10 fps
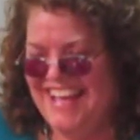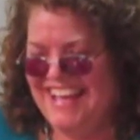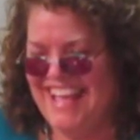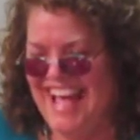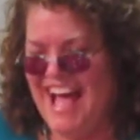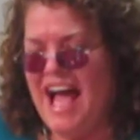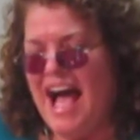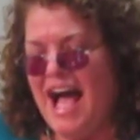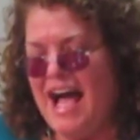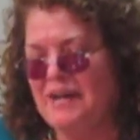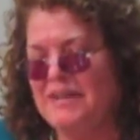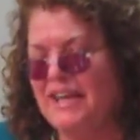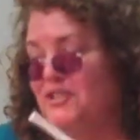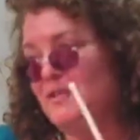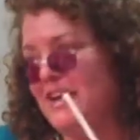Yeah.
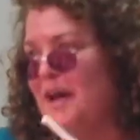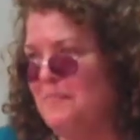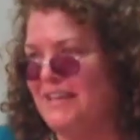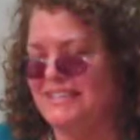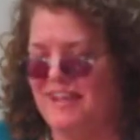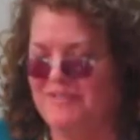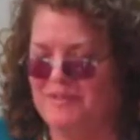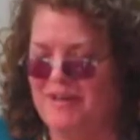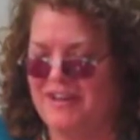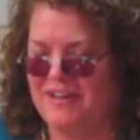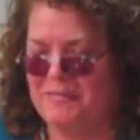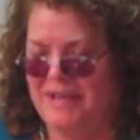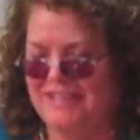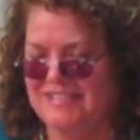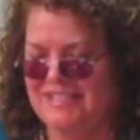Now I do cut myself on a regular
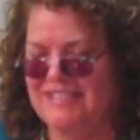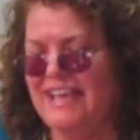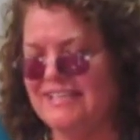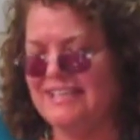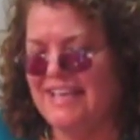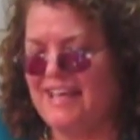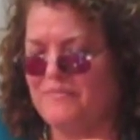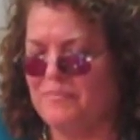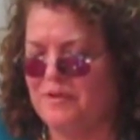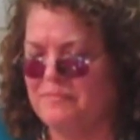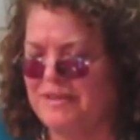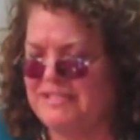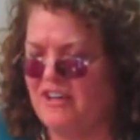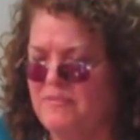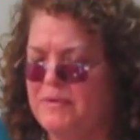basis. Yes, I have burnt
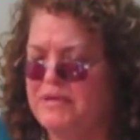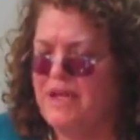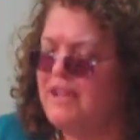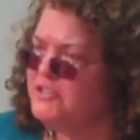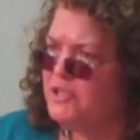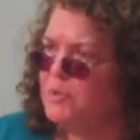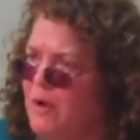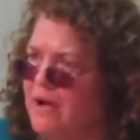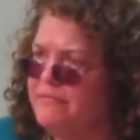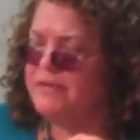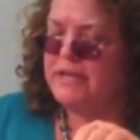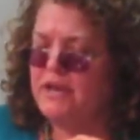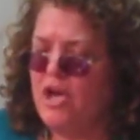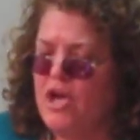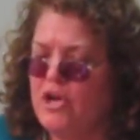myself, but not too often.
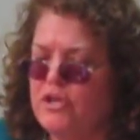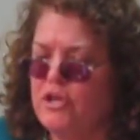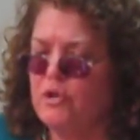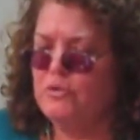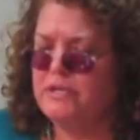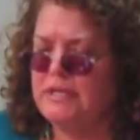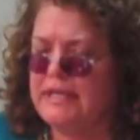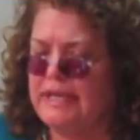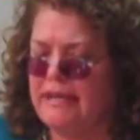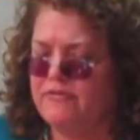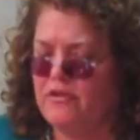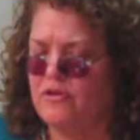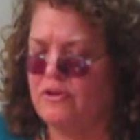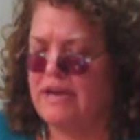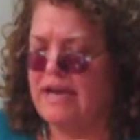Usually, if
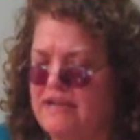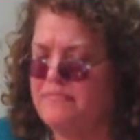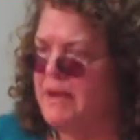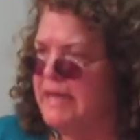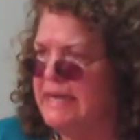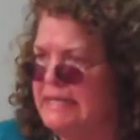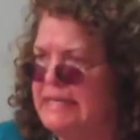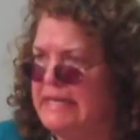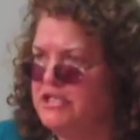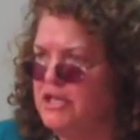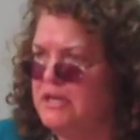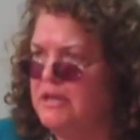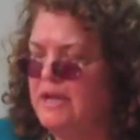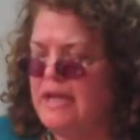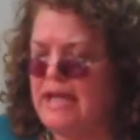you're kind of paying attention
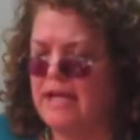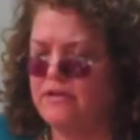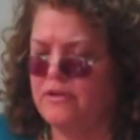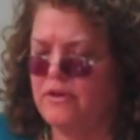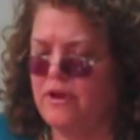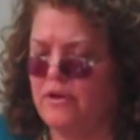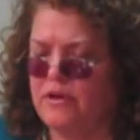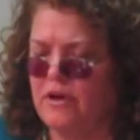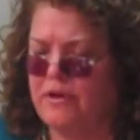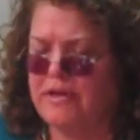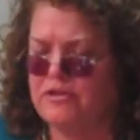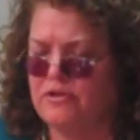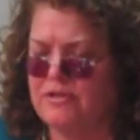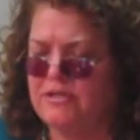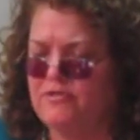and you don't get
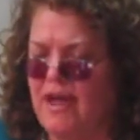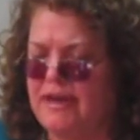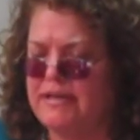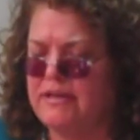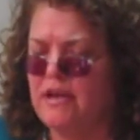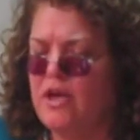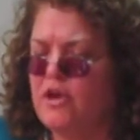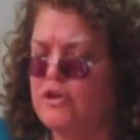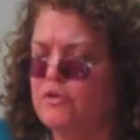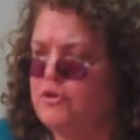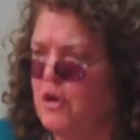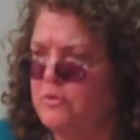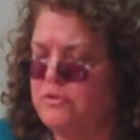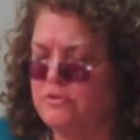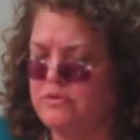too distracted, you
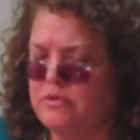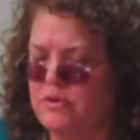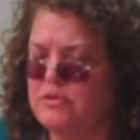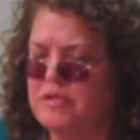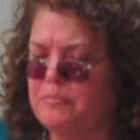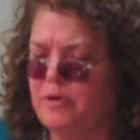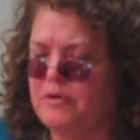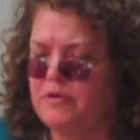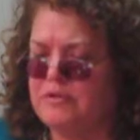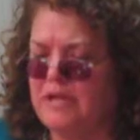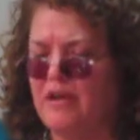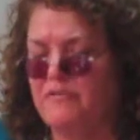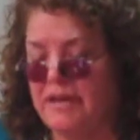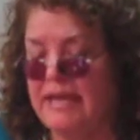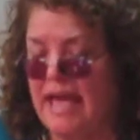don't usually burn
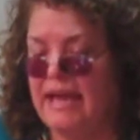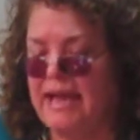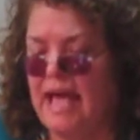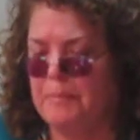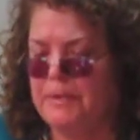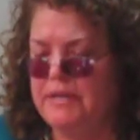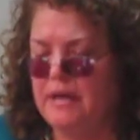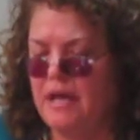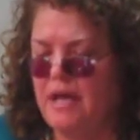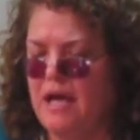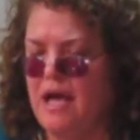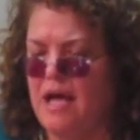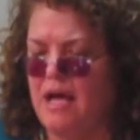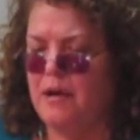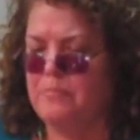yourself. It can happen.
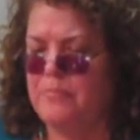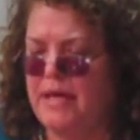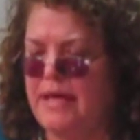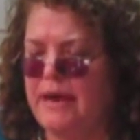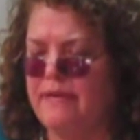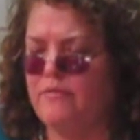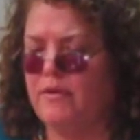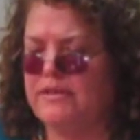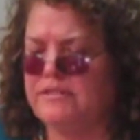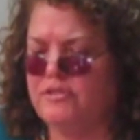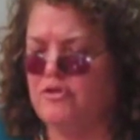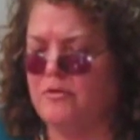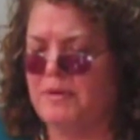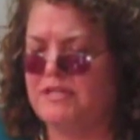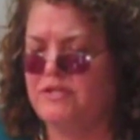And I've always
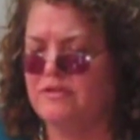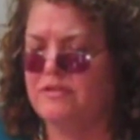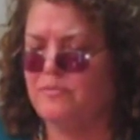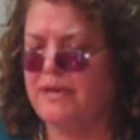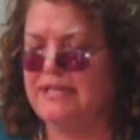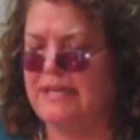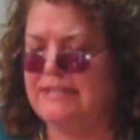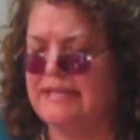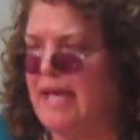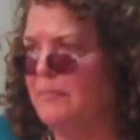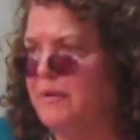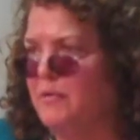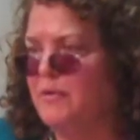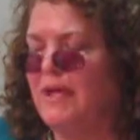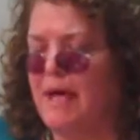told my students when it does happen,
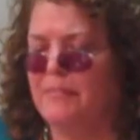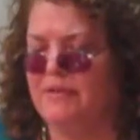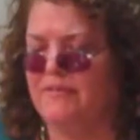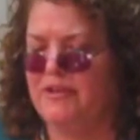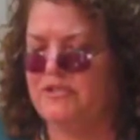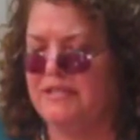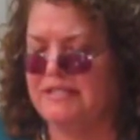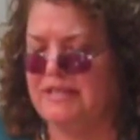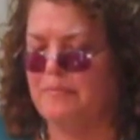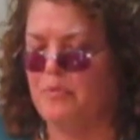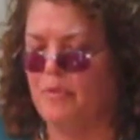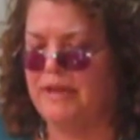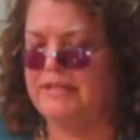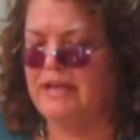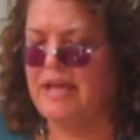it will happen eventually at some
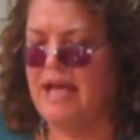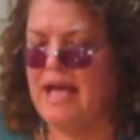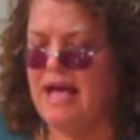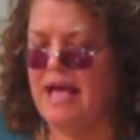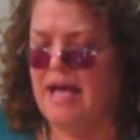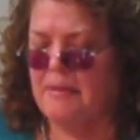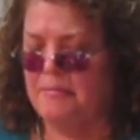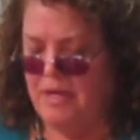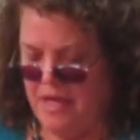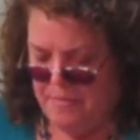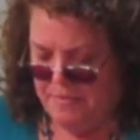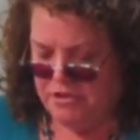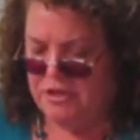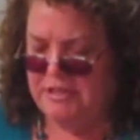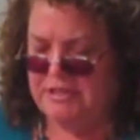point. But
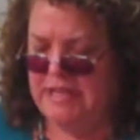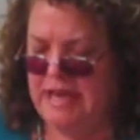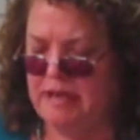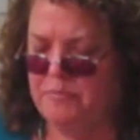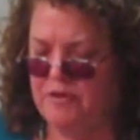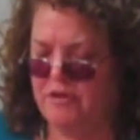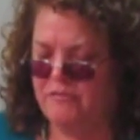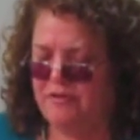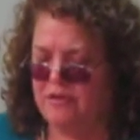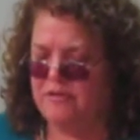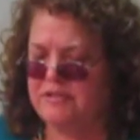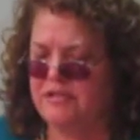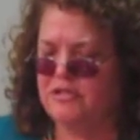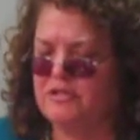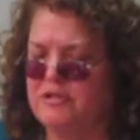just take and put your fingers,
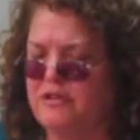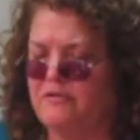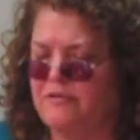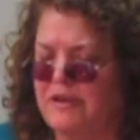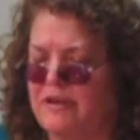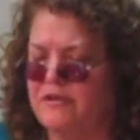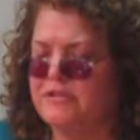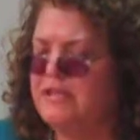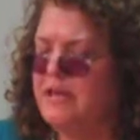it's usually your fingers,